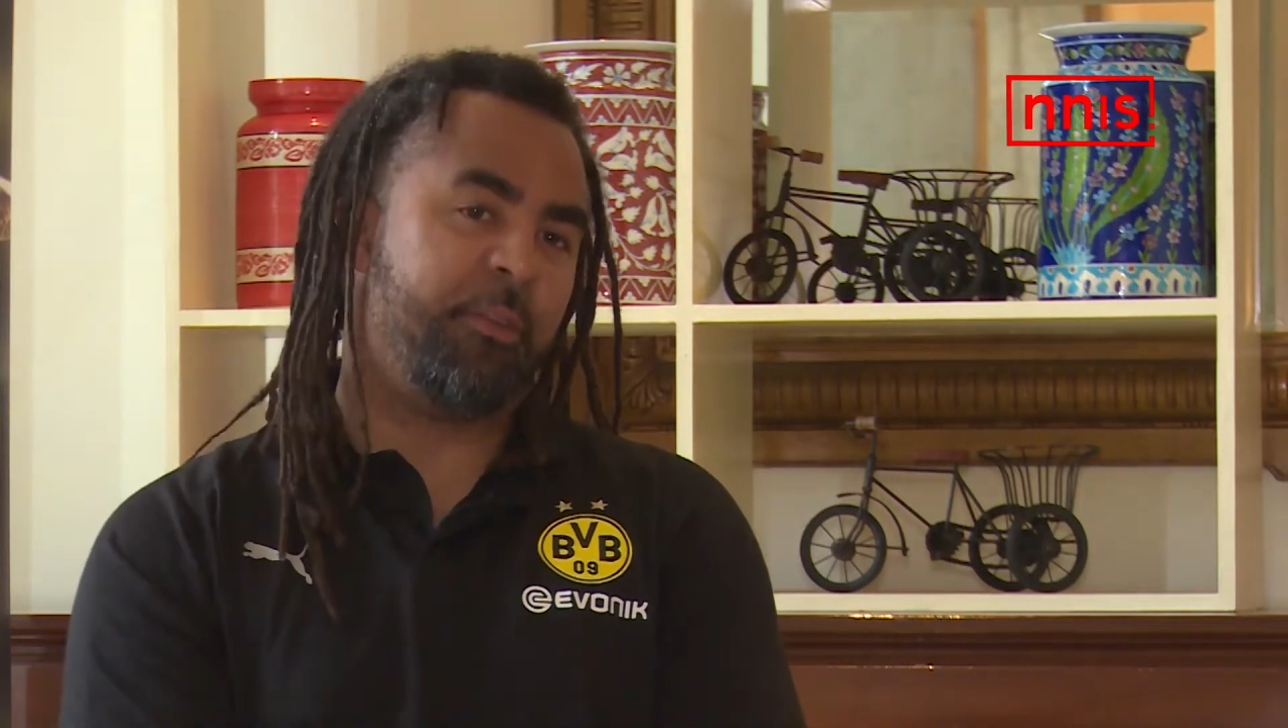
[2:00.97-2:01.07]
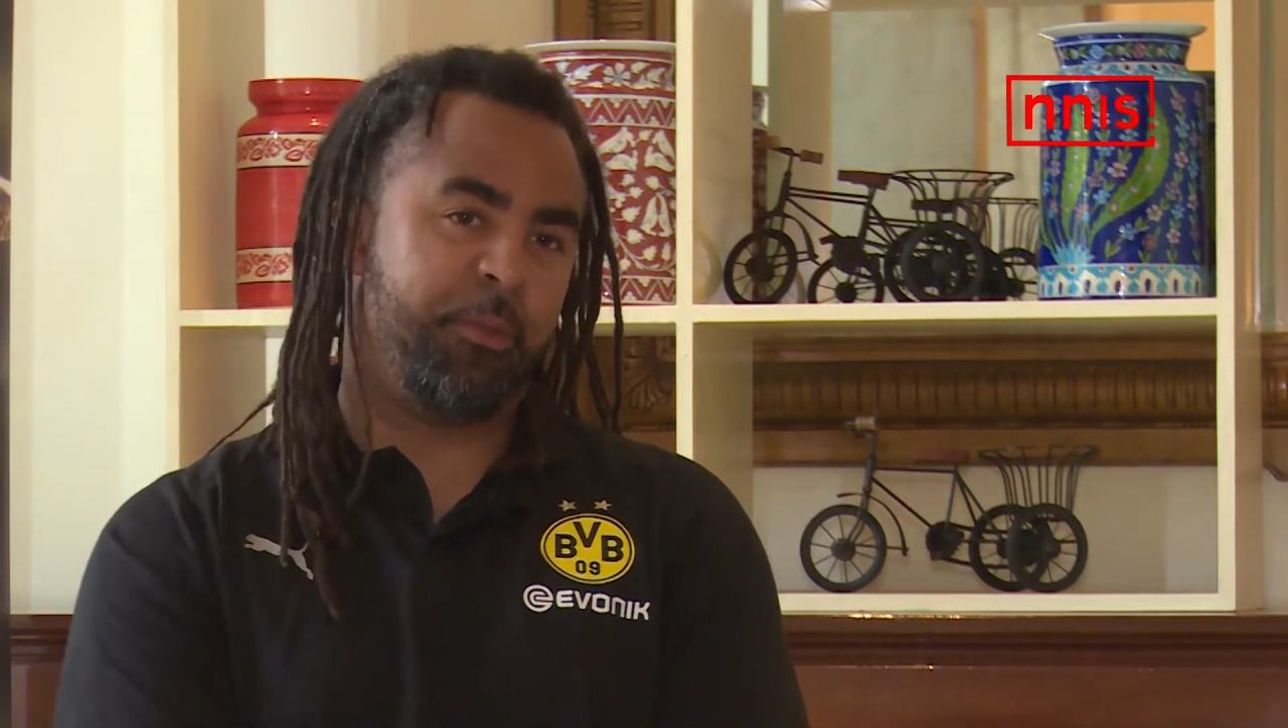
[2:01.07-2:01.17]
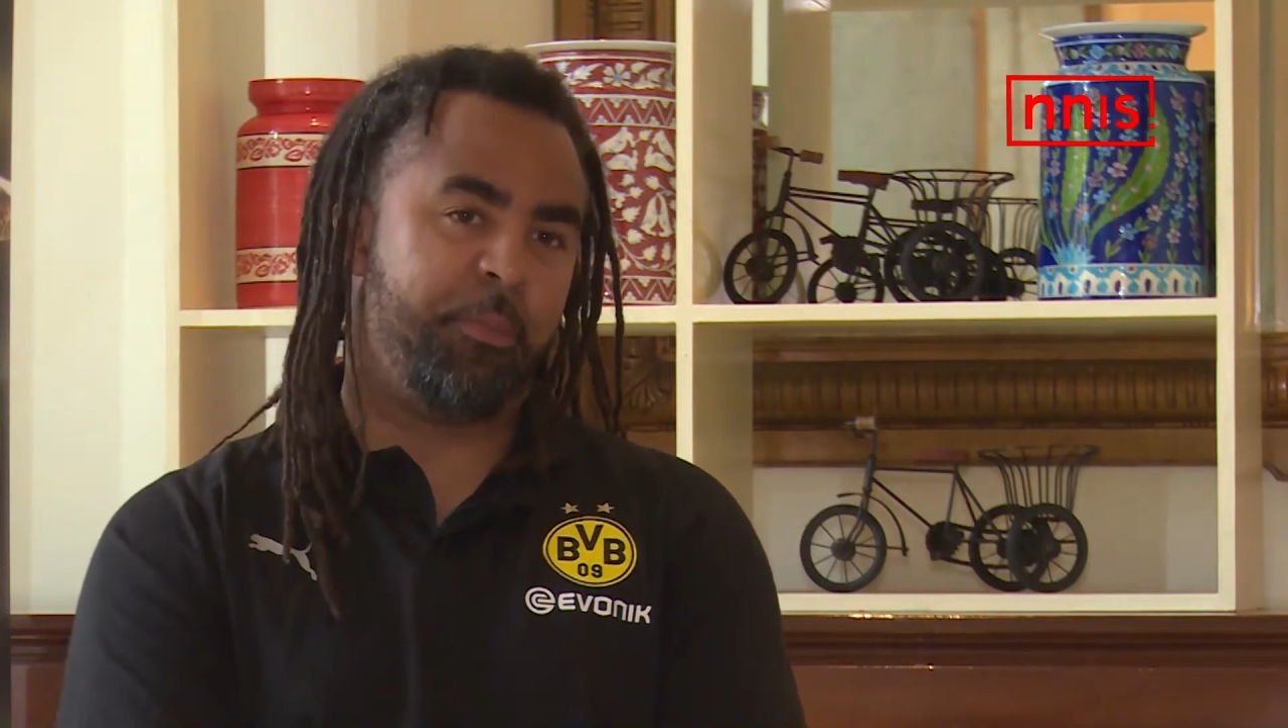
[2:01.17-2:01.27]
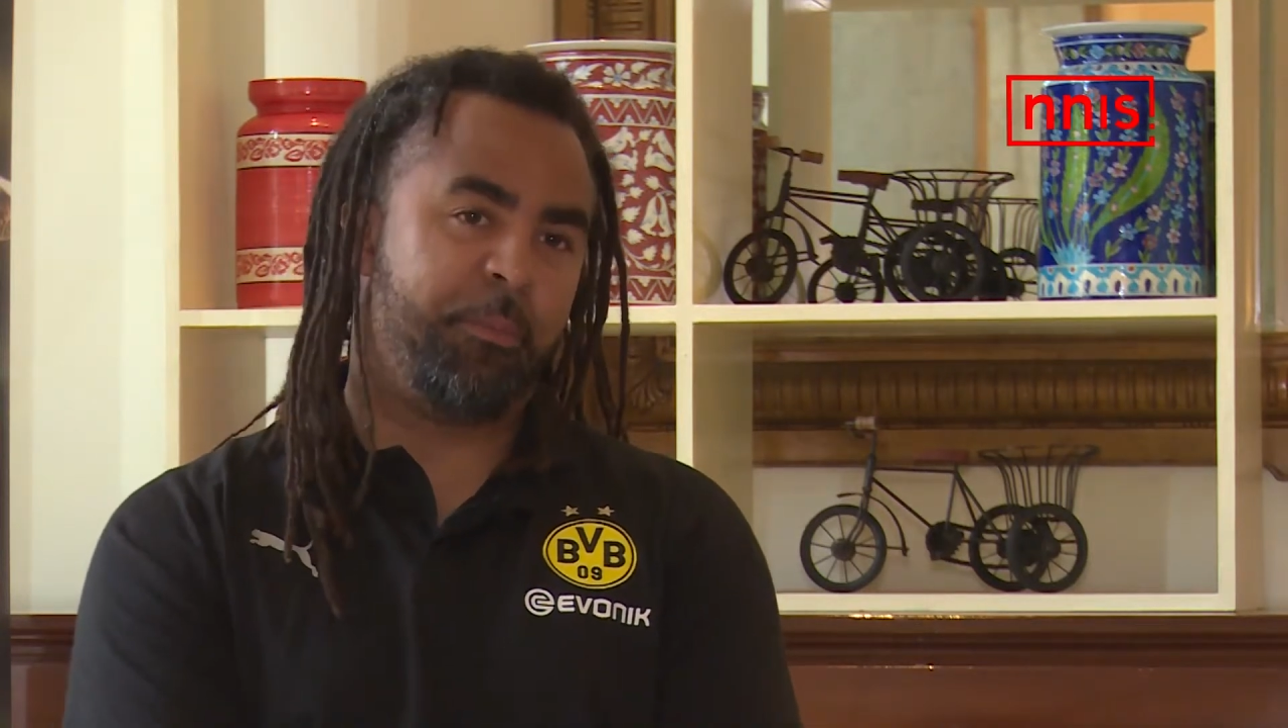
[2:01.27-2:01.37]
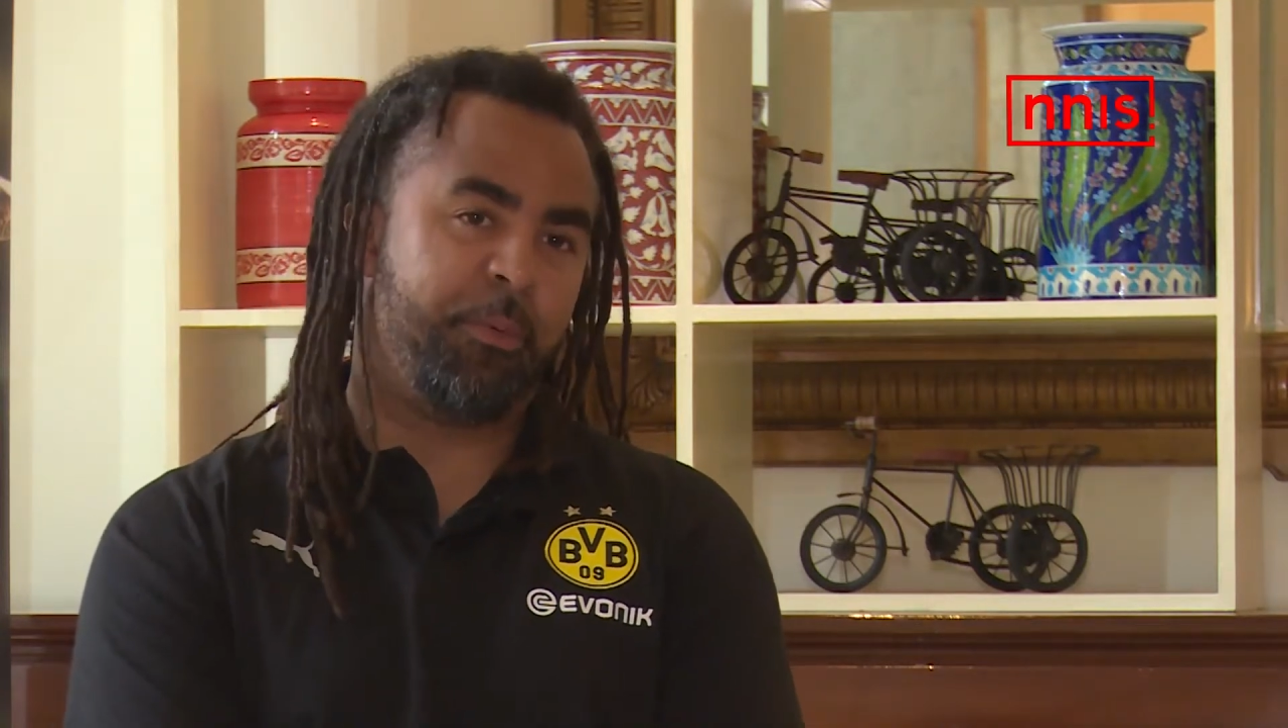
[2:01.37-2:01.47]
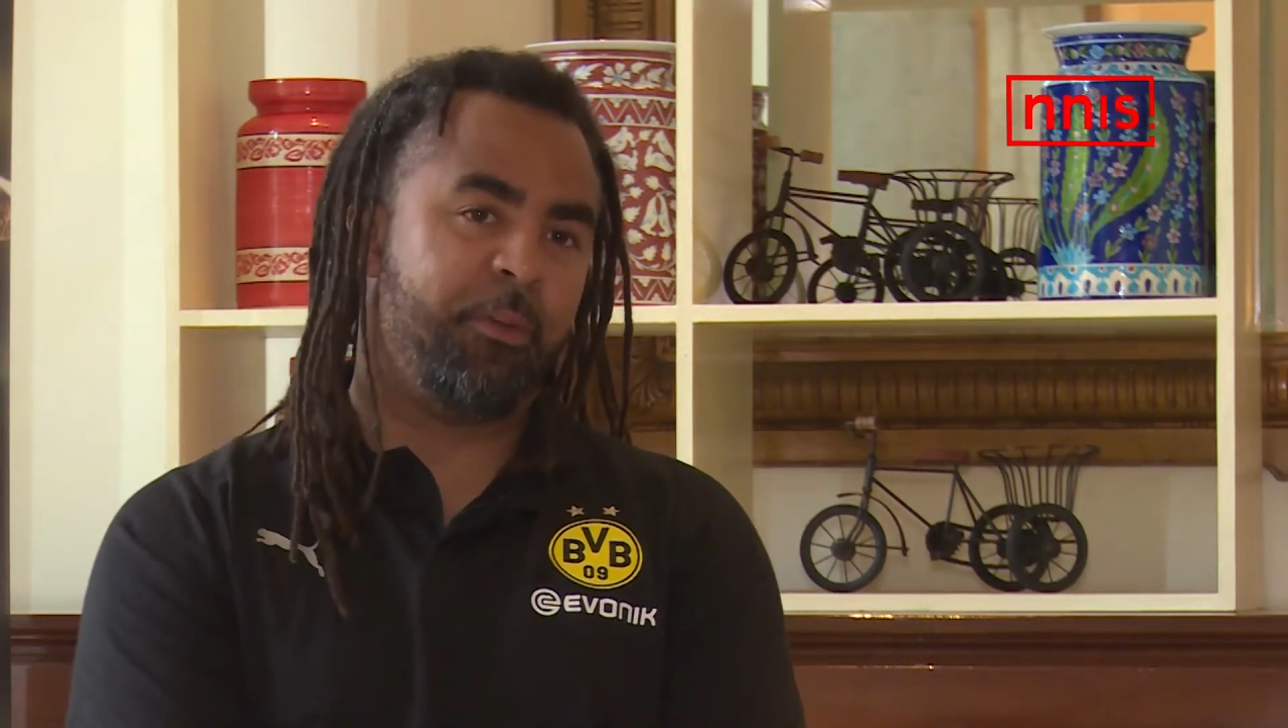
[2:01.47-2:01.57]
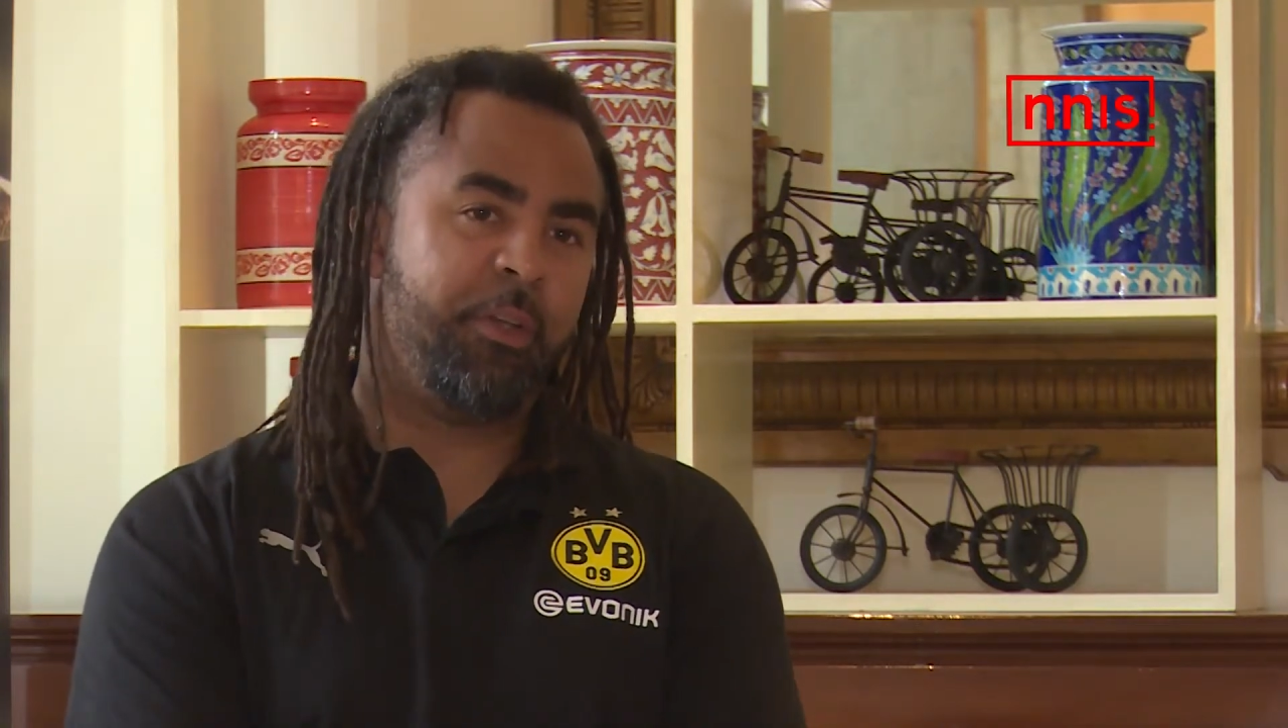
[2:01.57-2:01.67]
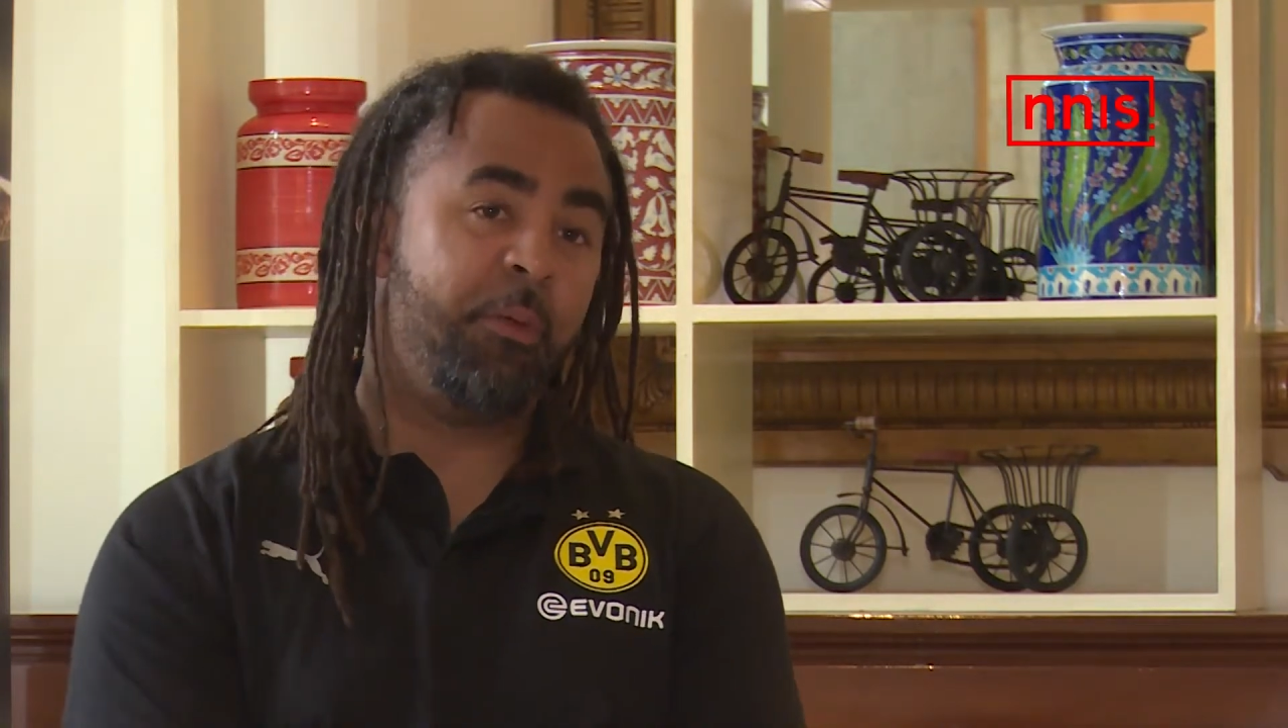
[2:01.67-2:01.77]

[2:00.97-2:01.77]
of the people.